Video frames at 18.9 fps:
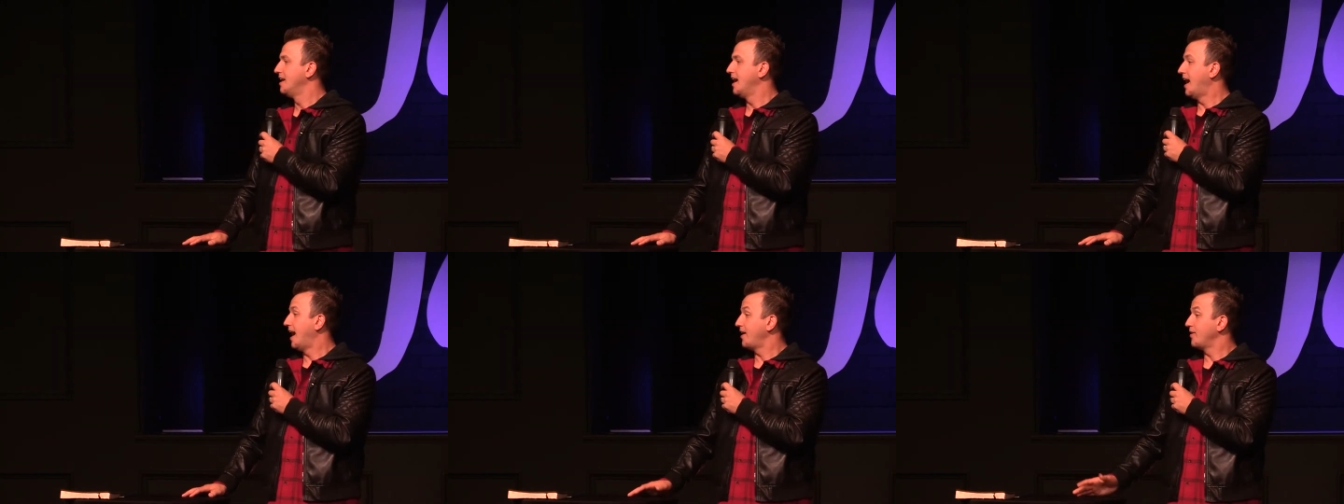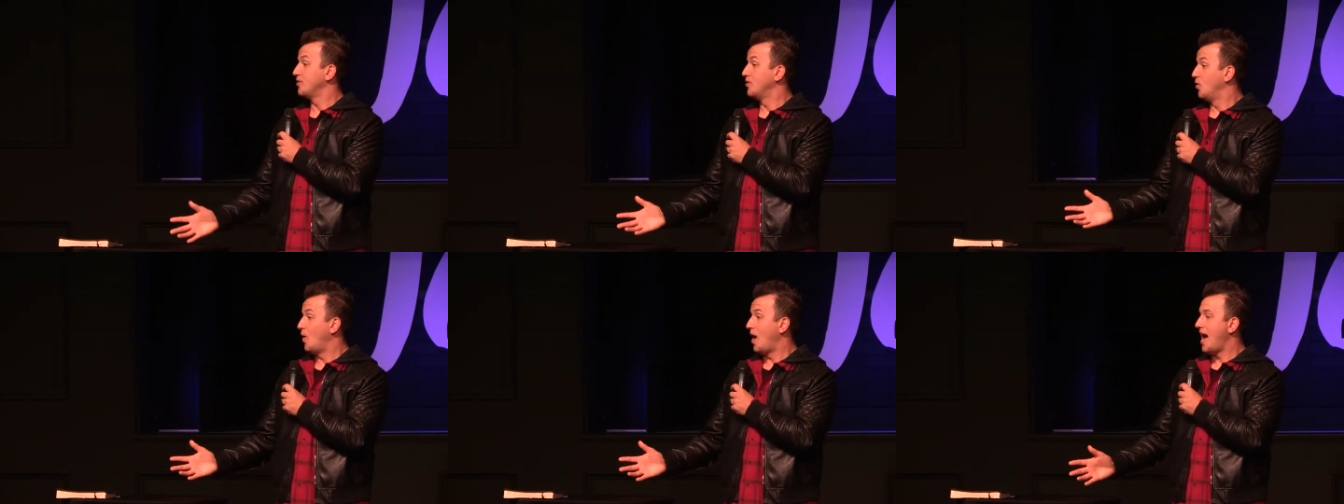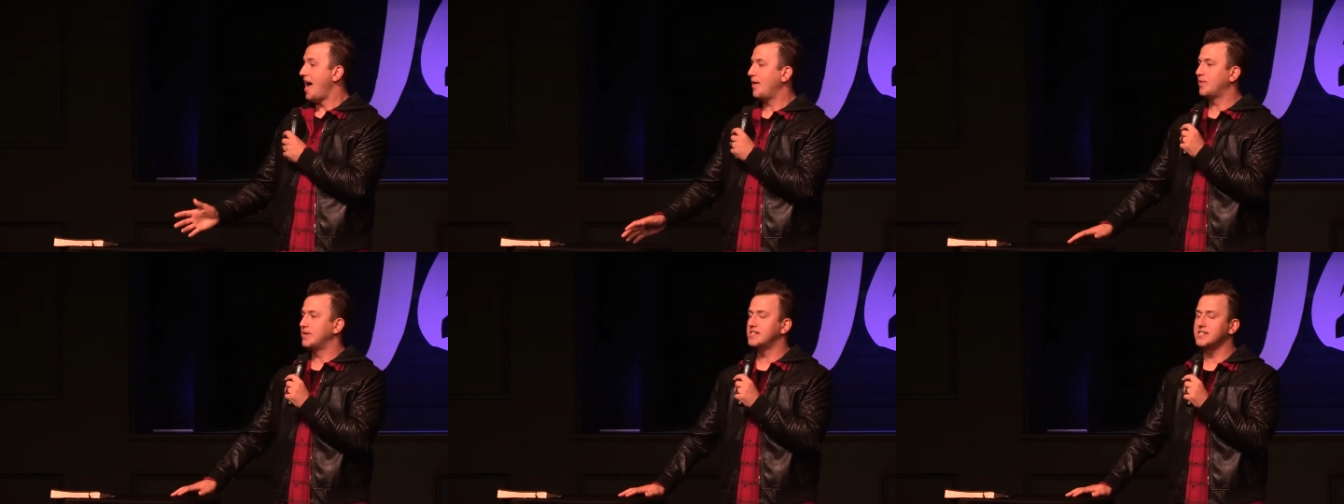I don't know
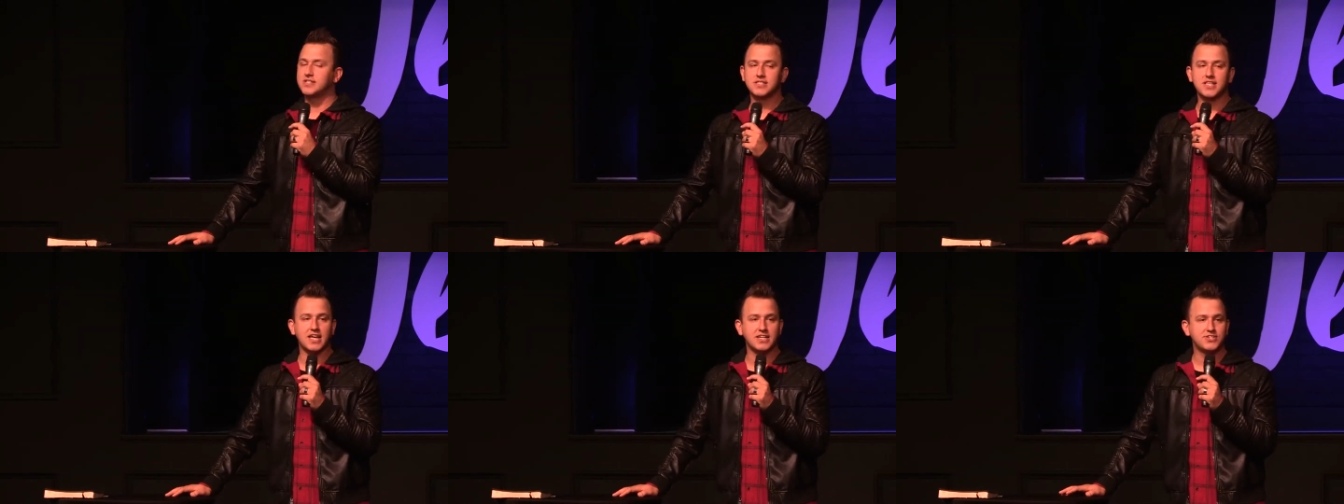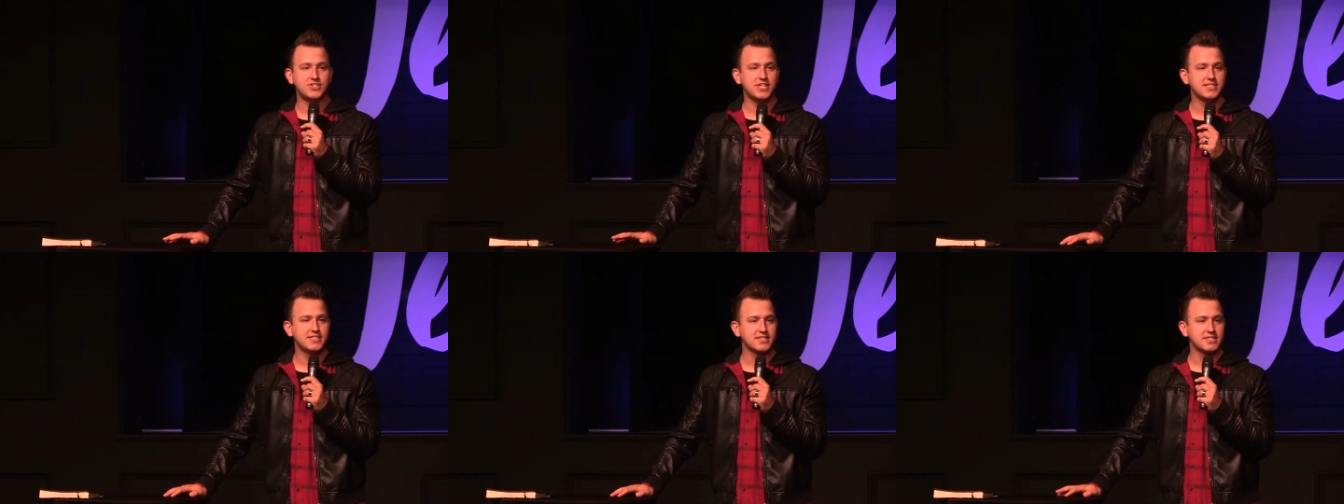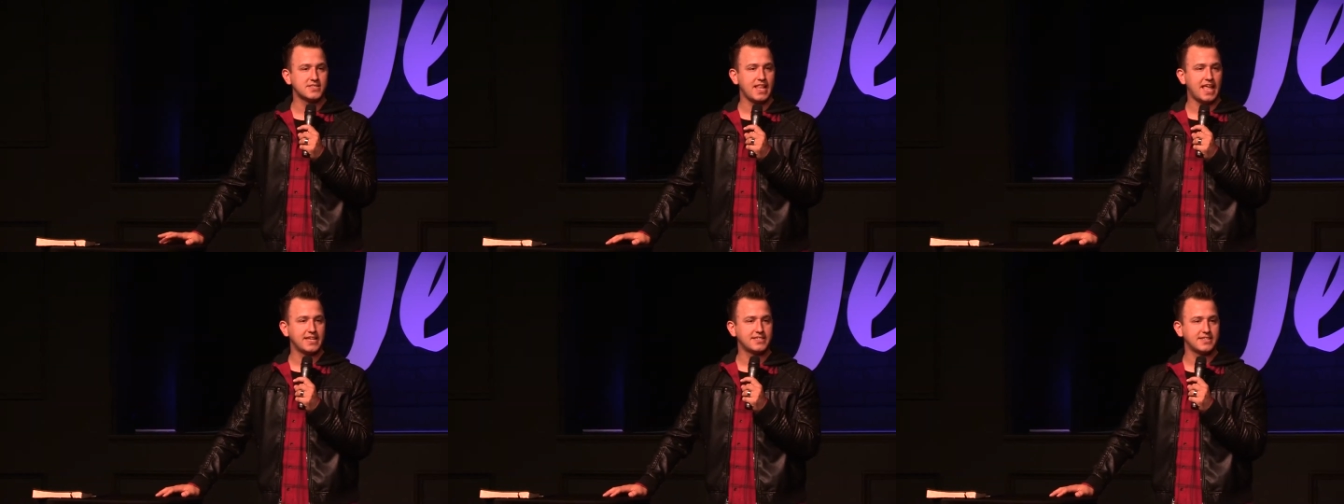why. We just thought
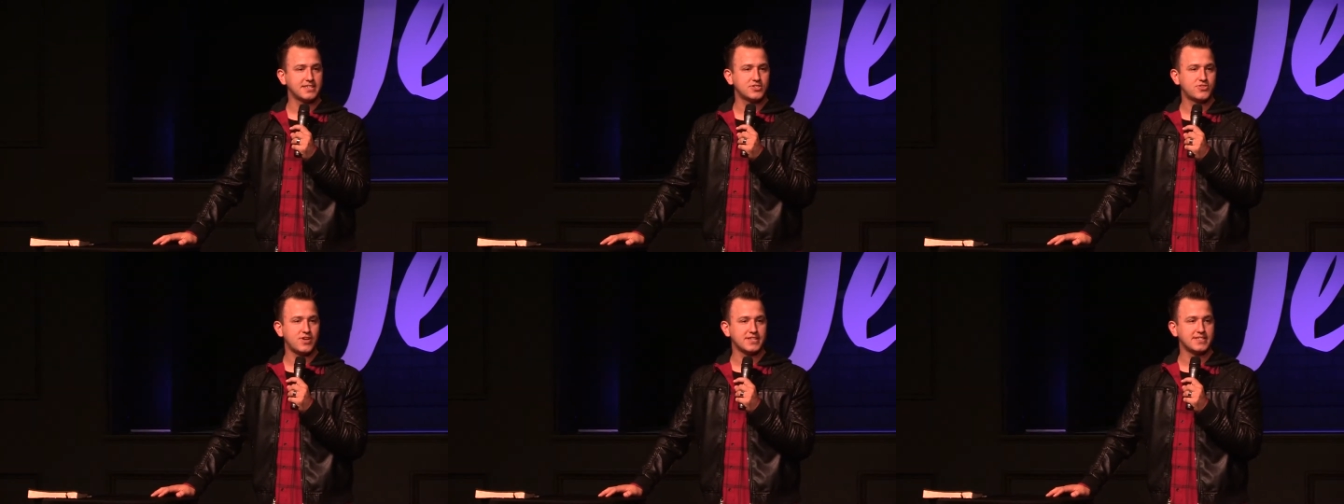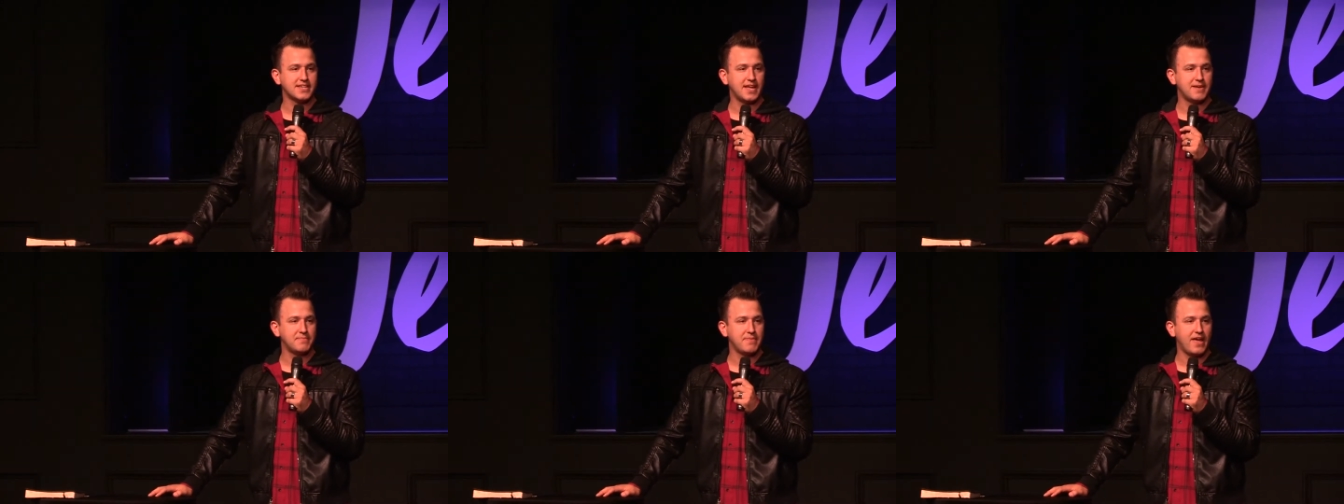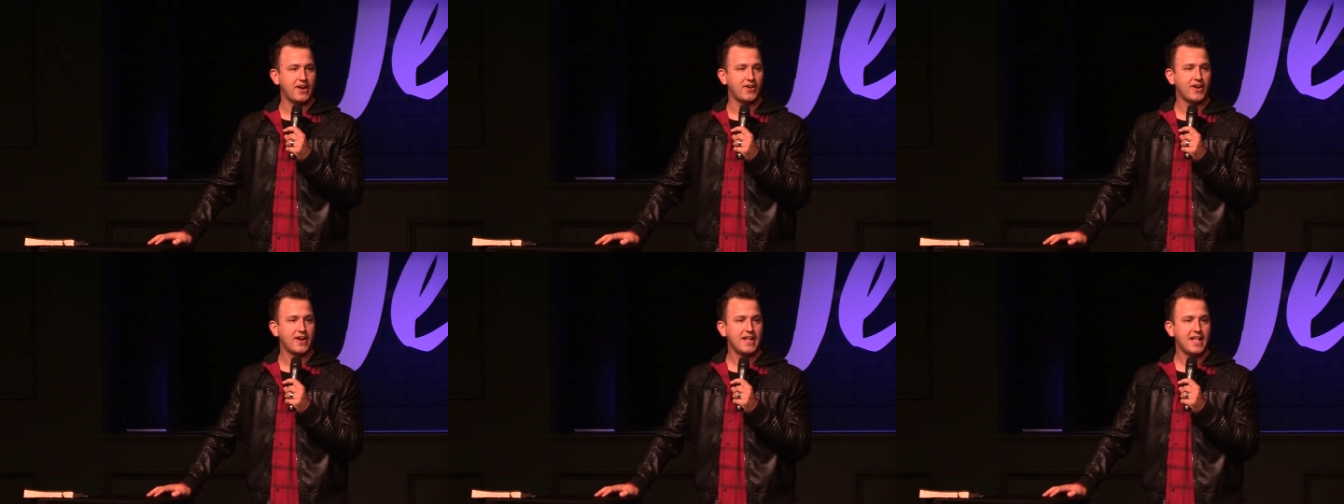Jesus liked us dressing up
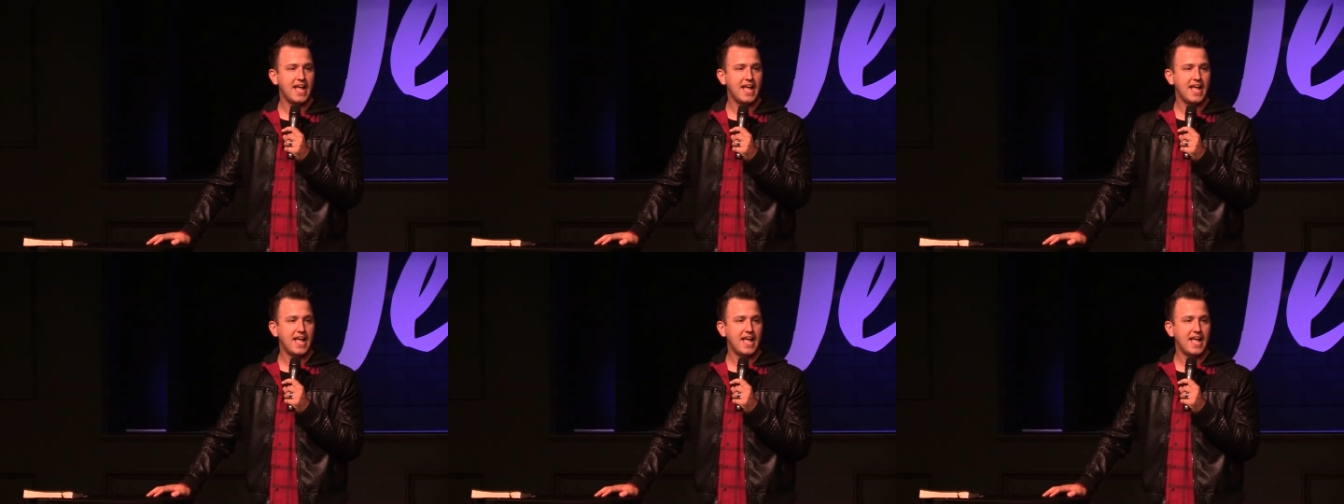better.